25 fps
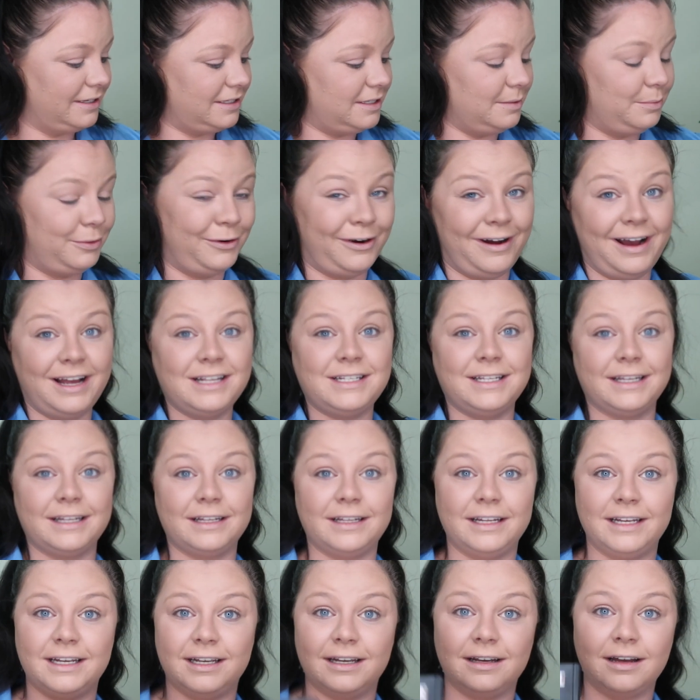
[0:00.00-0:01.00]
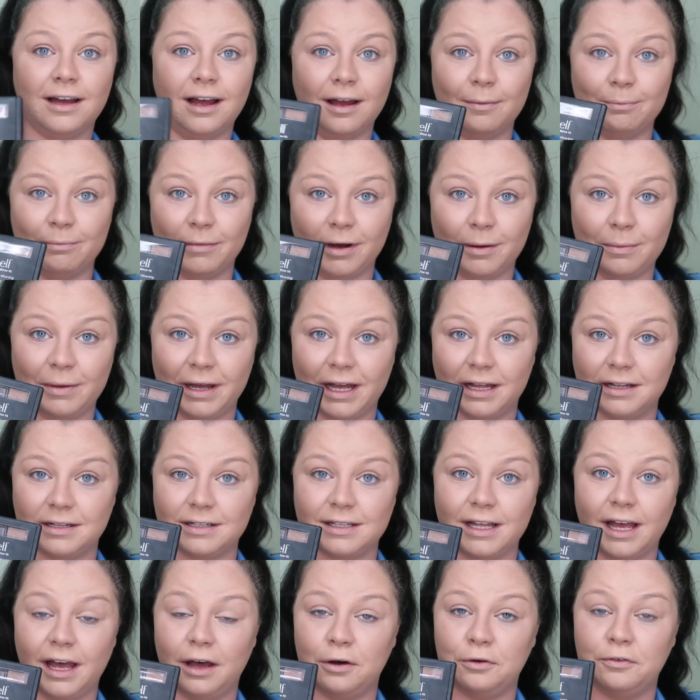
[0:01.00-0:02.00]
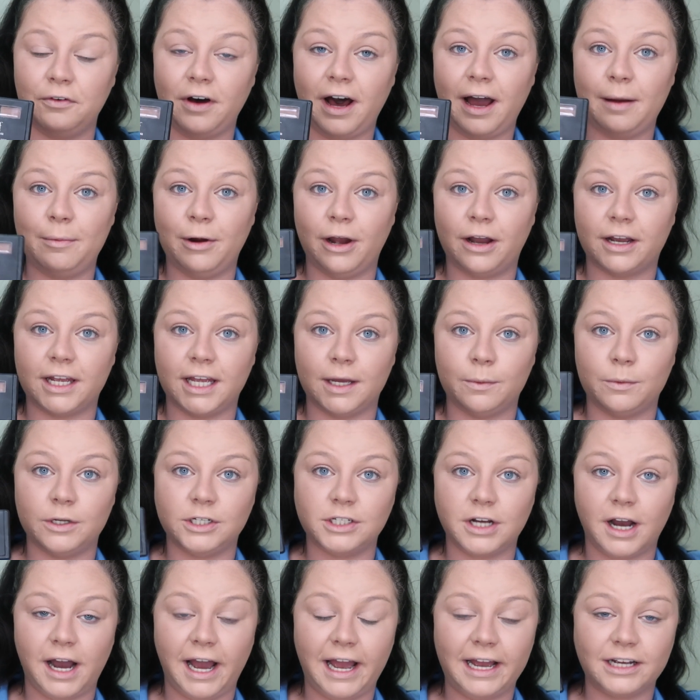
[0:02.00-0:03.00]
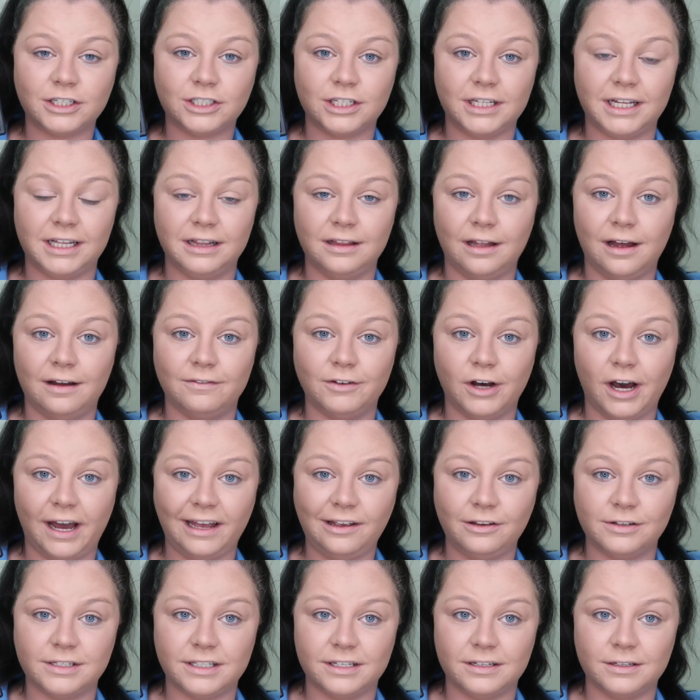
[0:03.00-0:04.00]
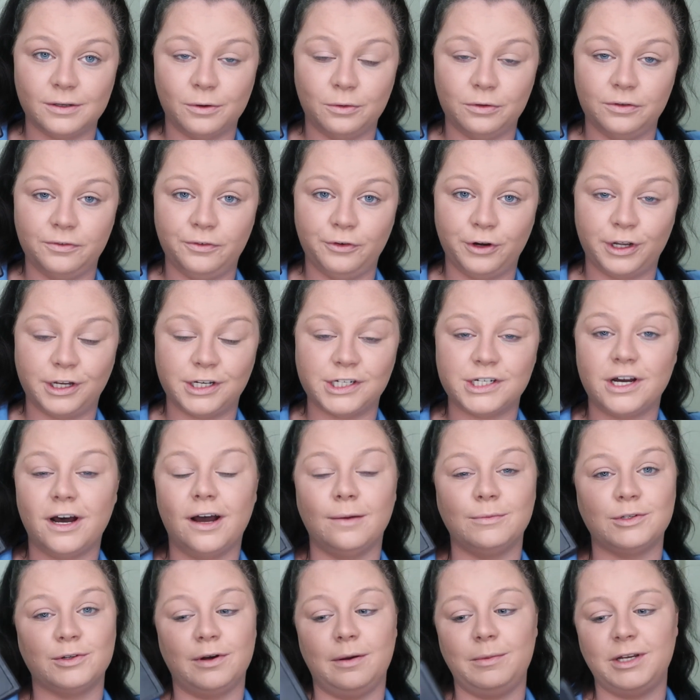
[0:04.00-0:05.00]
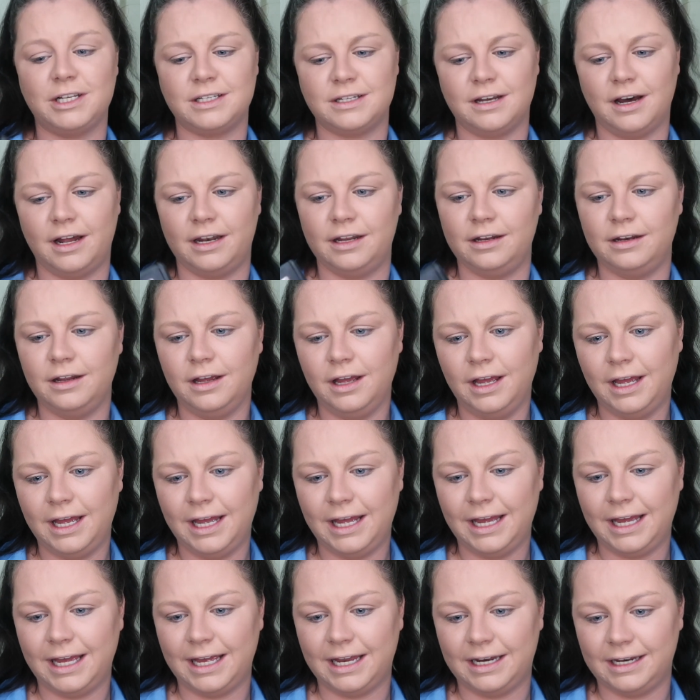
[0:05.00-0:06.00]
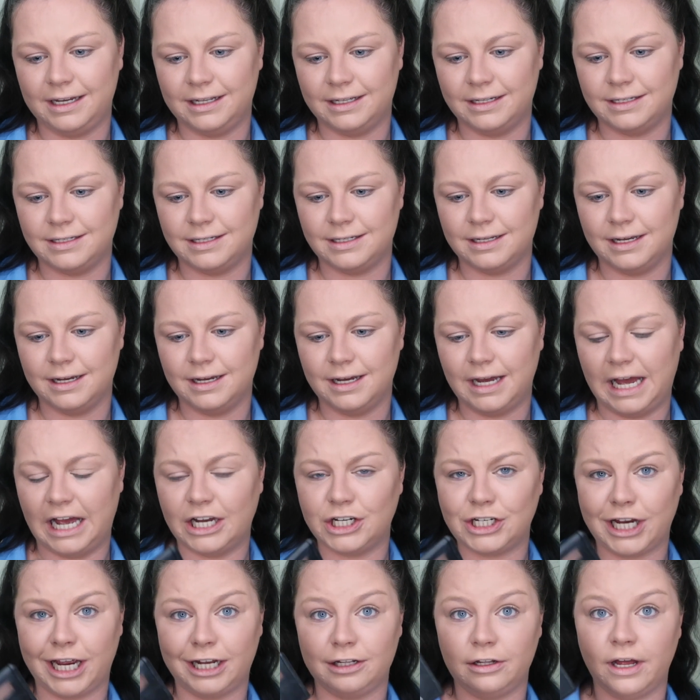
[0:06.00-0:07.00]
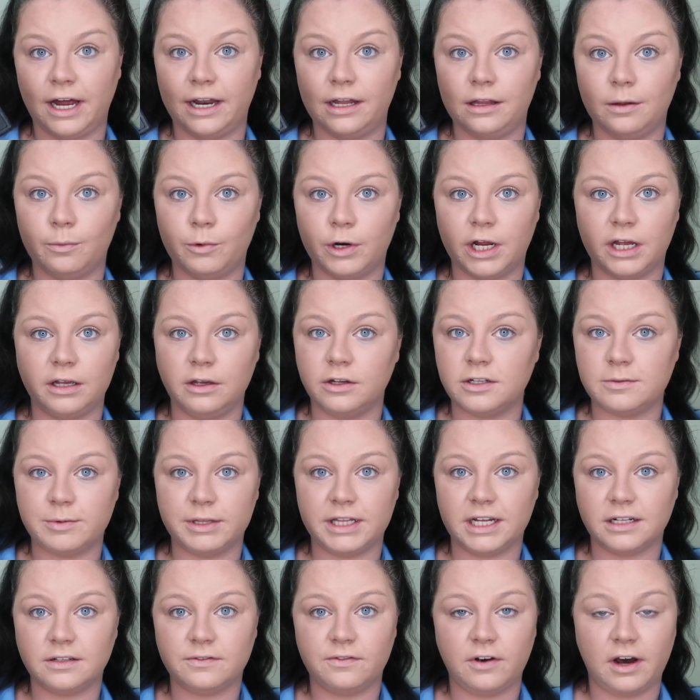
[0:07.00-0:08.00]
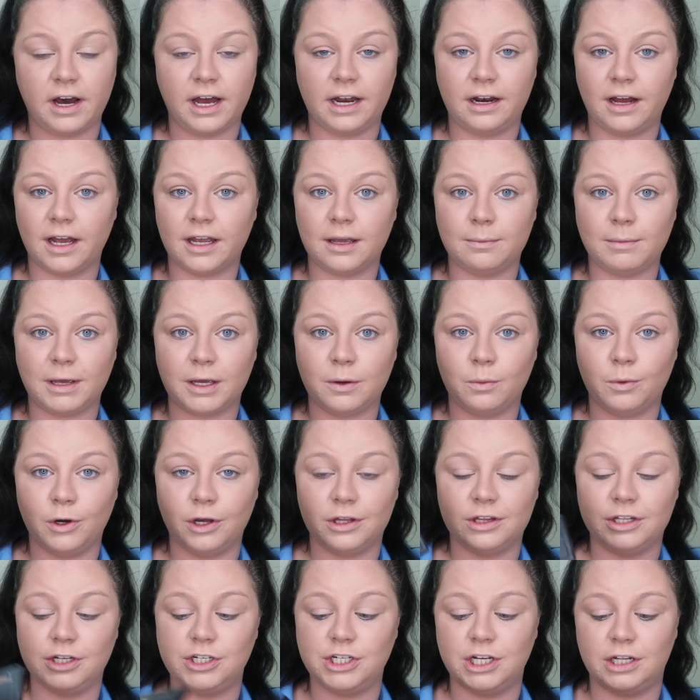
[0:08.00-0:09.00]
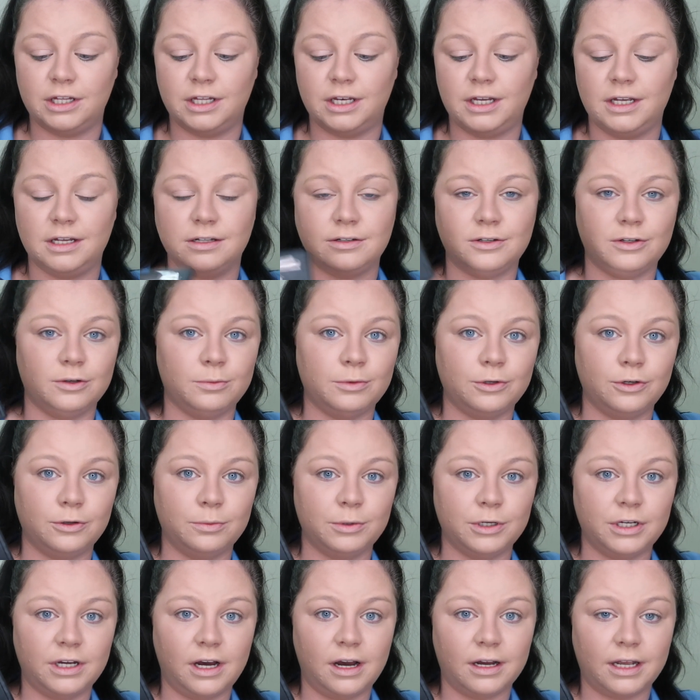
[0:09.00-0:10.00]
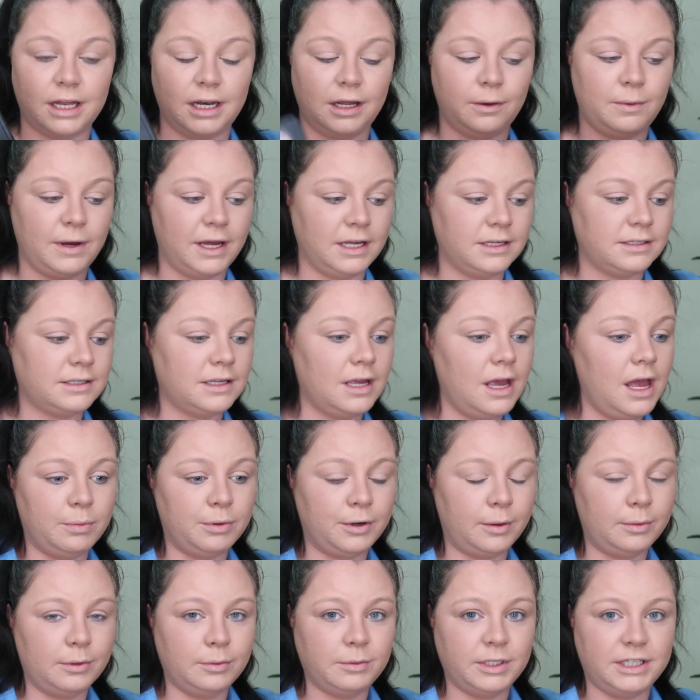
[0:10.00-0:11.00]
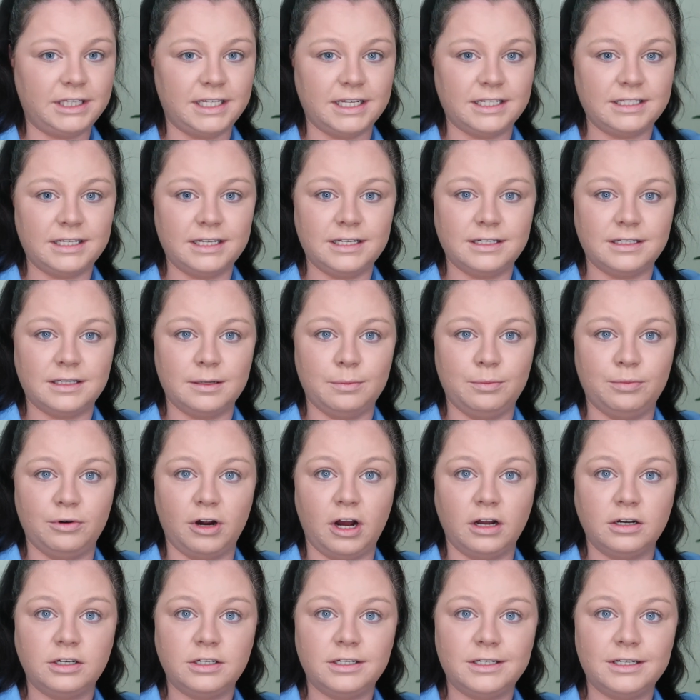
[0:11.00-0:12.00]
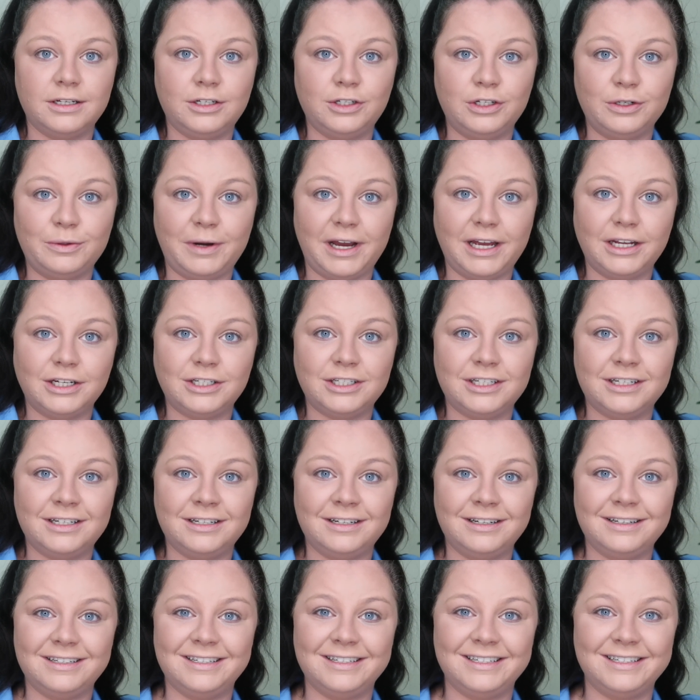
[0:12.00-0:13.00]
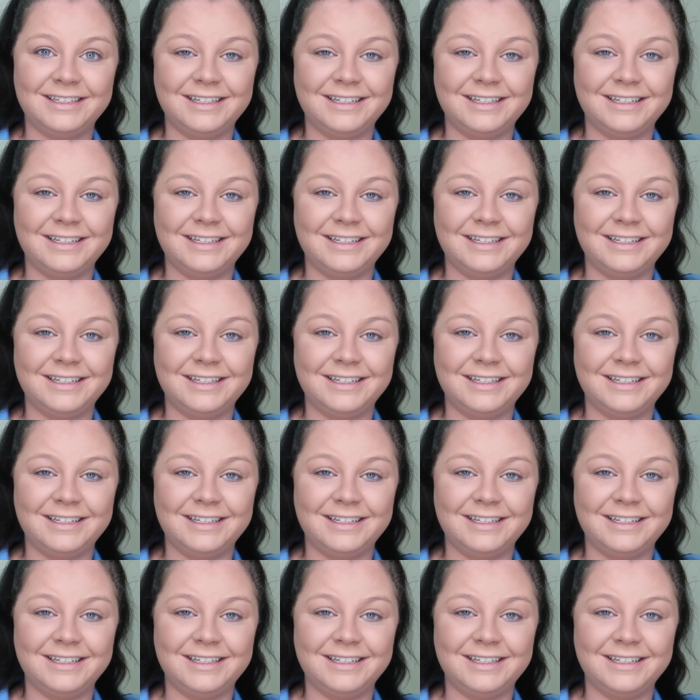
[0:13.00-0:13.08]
Surprisingly, mum has the e.l.f. eyebrow kit, which I actually love. I use this all the freaking time, so I'm excited. It is a shade lighter than what I use, but that's fine. I can make it work. The gel in here is super duper dark anyways. The problem with this is the brush situation.